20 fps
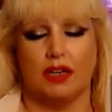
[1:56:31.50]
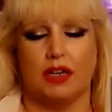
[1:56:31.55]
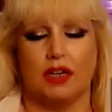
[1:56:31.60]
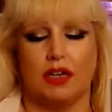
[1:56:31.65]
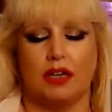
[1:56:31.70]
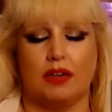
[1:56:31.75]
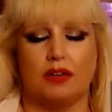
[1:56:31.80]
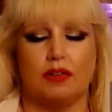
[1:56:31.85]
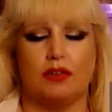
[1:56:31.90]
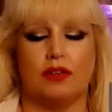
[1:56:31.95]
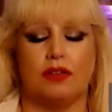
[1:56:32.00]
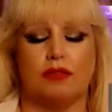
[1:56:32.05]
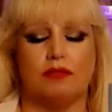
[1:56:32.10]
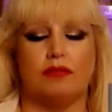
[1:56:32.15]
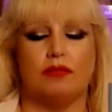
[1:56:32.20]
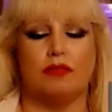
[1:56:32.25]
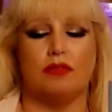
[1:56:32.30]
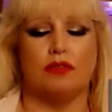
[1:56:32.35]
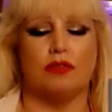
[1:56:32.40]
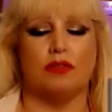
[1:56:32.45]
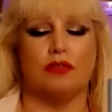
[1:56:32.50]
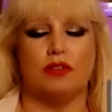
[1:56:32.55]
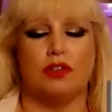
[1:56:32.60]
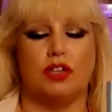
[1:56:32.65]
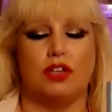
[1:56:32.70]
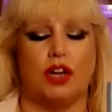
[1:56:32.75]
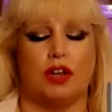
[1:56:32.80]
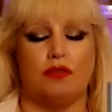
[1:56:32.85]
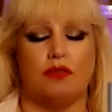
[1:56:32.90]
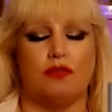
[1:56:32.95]

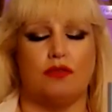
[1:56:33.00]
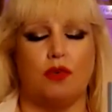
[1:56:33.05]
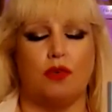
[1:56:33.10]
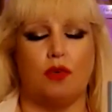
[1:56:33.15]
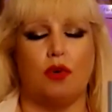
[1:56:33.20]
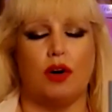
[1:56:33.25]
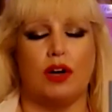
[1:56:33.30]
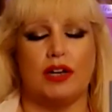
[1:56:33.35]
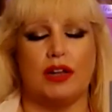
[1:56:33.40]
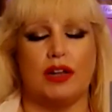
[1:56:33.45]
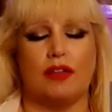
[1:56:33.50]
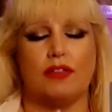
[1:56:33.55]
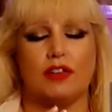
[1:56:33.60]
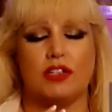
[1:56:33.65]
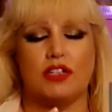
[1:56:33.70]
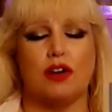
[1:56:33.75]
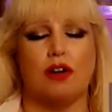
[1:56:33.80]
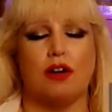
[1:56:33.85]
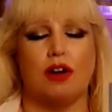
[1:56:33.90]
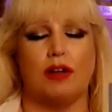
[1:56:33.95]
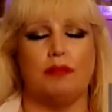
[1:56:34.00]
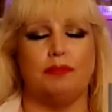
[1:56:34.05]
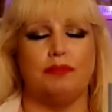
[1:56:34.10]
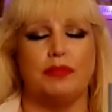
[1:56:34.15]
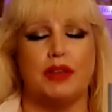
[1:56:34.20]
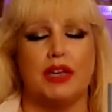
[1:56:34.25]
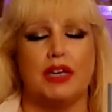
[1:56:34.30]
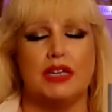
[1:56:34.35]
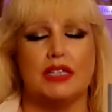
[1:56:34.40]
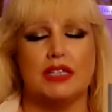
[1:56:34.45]
another time.